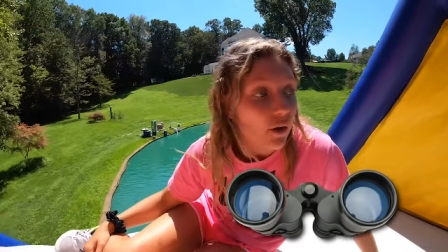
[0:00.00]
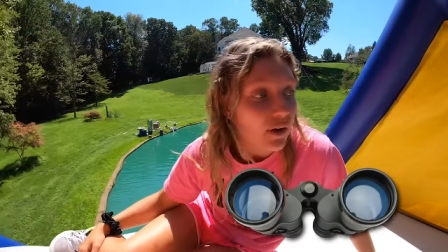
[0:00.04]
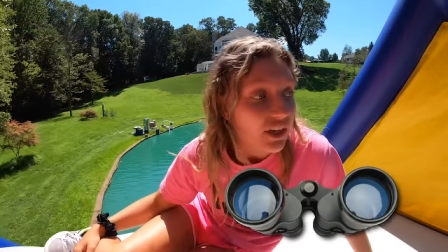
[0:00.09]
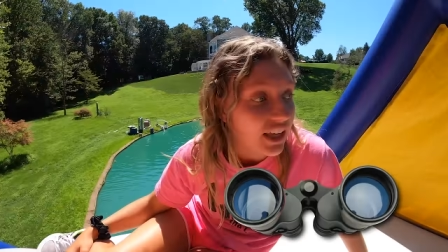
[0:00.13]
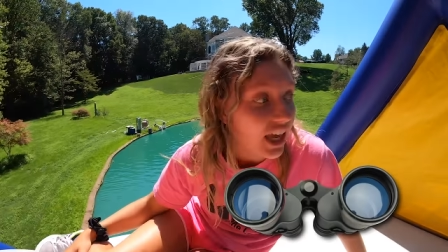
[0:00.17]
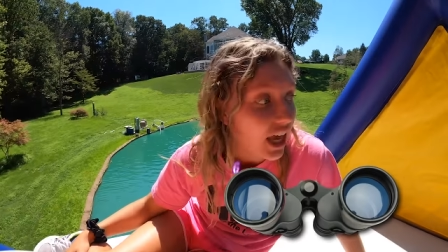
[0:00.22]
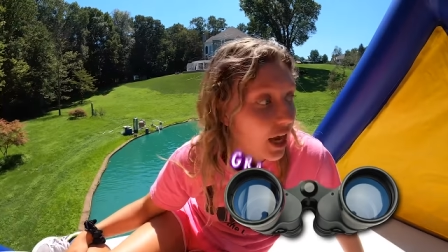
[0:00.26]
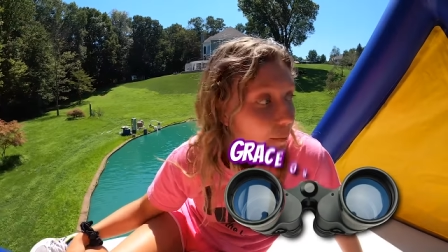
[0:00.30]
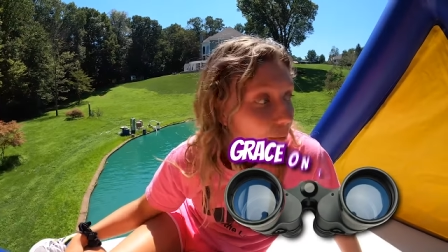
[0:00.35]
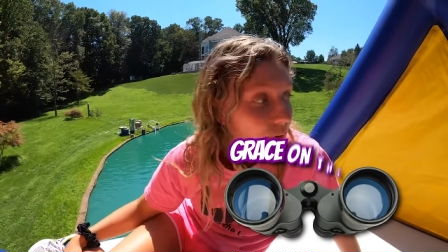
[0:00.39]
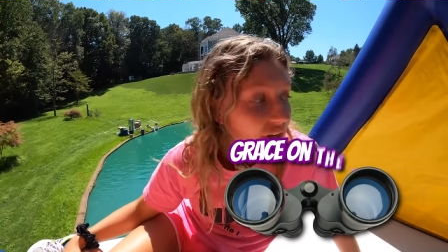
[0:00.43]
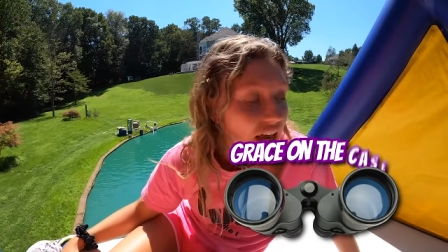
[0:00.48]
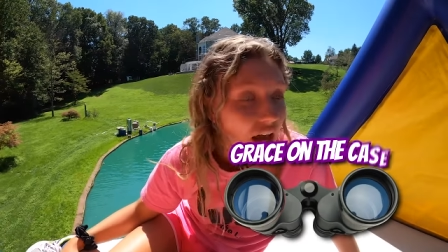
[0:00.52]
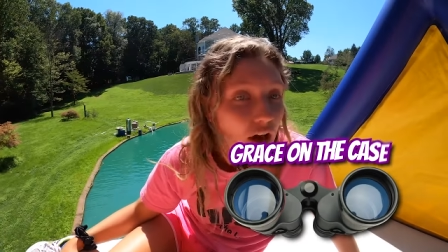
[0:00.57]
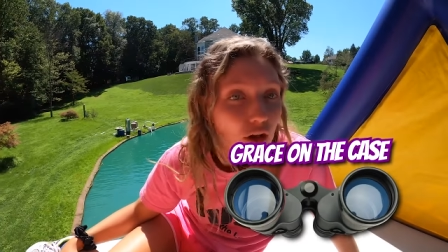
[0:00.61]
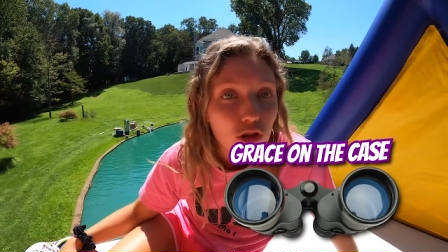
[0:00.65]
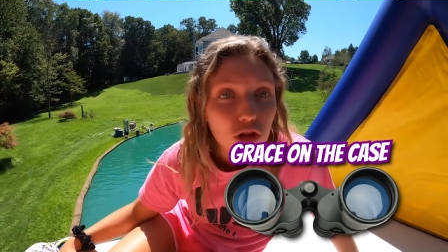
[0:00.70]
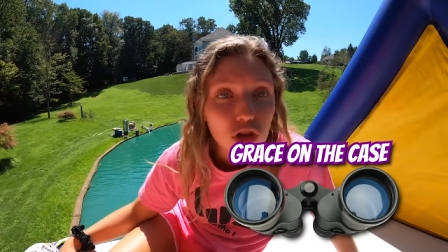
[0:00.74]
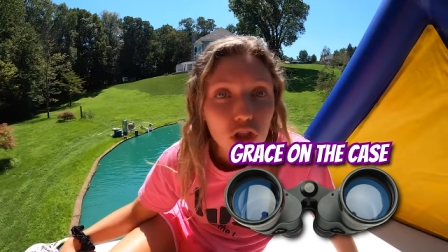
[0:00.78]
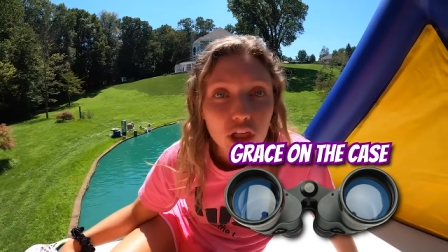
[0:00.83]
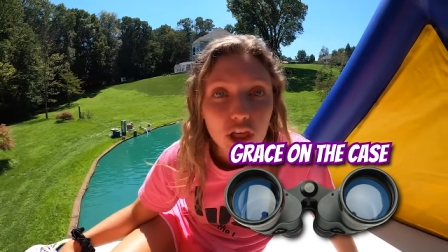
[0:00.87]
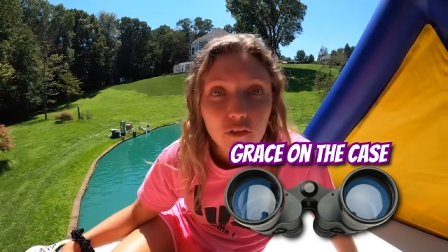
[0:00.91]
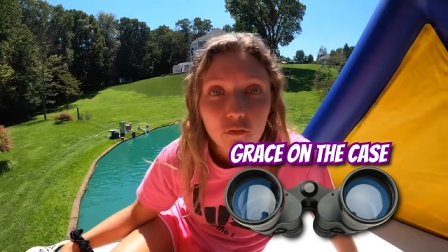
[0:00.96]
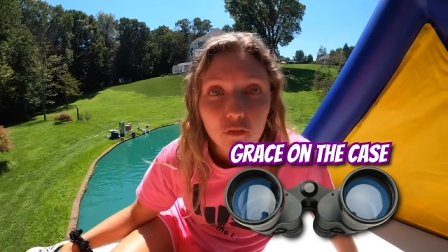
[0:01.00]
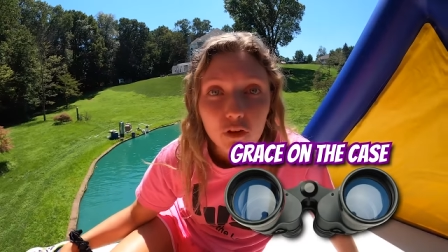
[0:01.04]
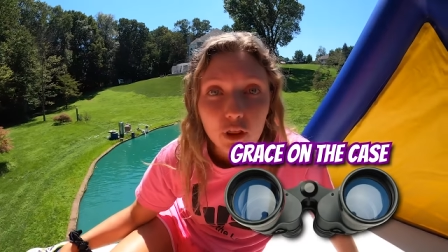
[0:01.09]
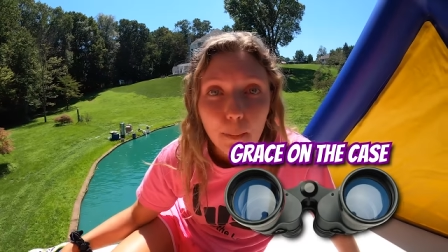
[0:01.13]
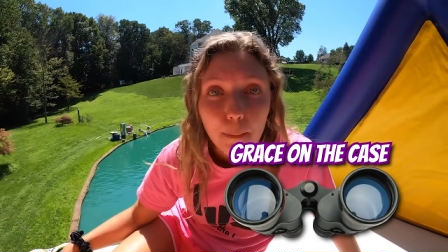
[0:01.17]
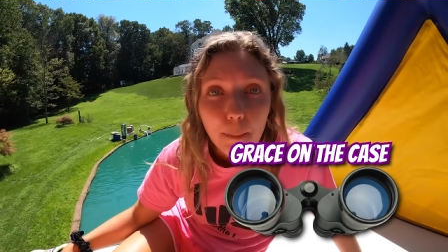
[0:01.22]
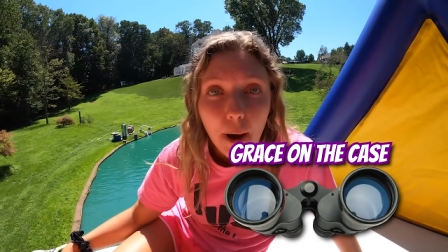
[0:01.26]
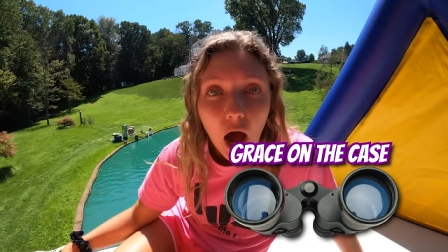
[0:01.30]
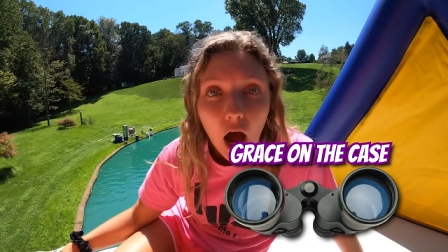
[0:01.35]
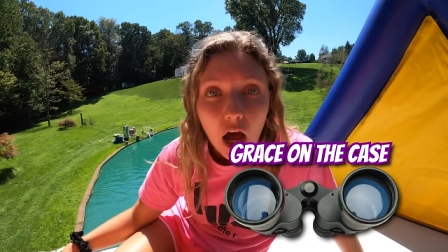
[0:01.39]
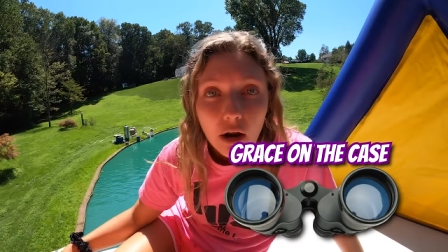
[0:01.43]
out and camping out and looking for
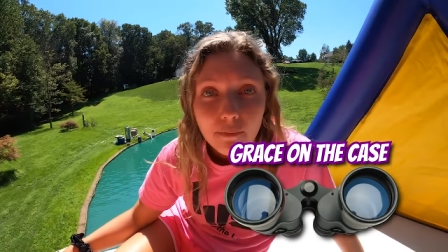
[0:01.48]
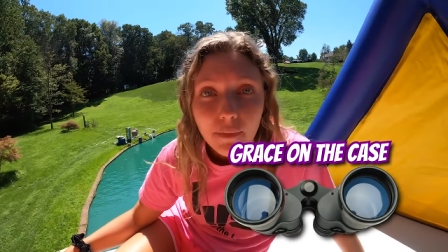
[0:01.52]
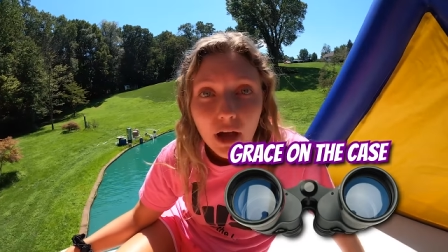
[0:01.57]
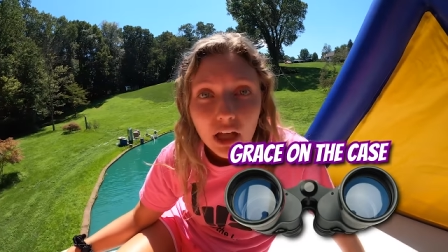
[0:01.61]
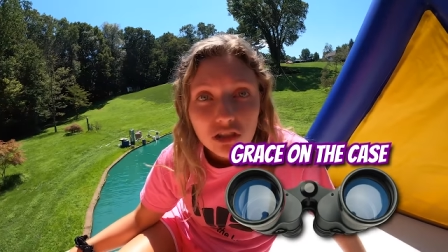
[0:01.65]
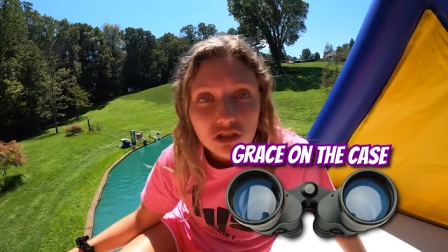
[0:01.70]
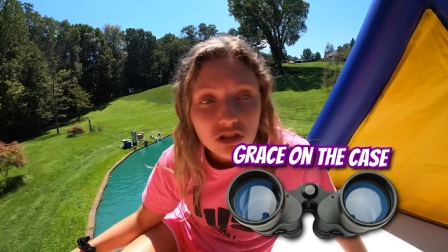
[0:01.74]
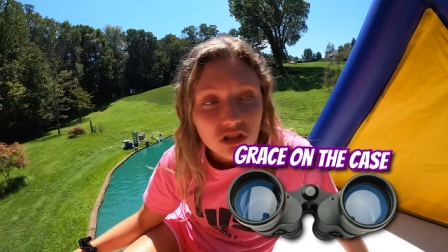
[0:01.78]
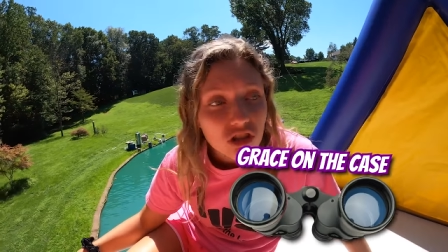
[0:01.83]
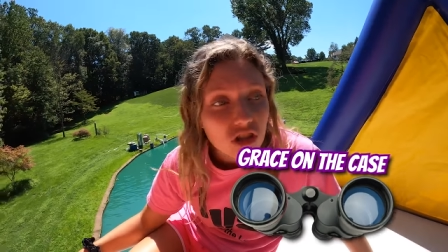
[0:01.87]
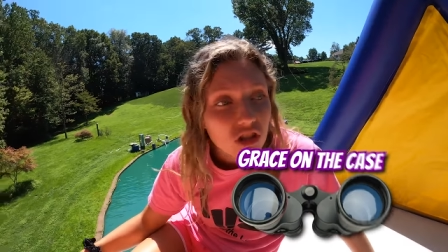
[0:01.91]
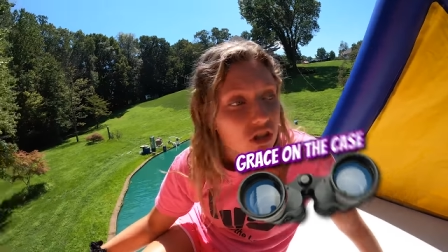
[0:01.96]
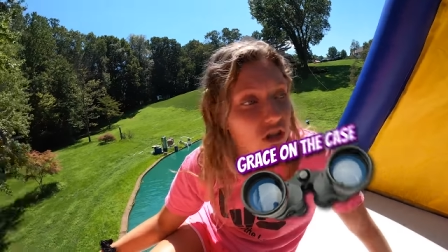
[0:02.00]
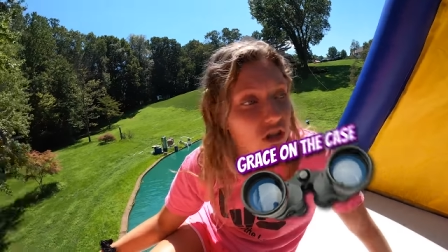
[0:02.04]
the pond monster.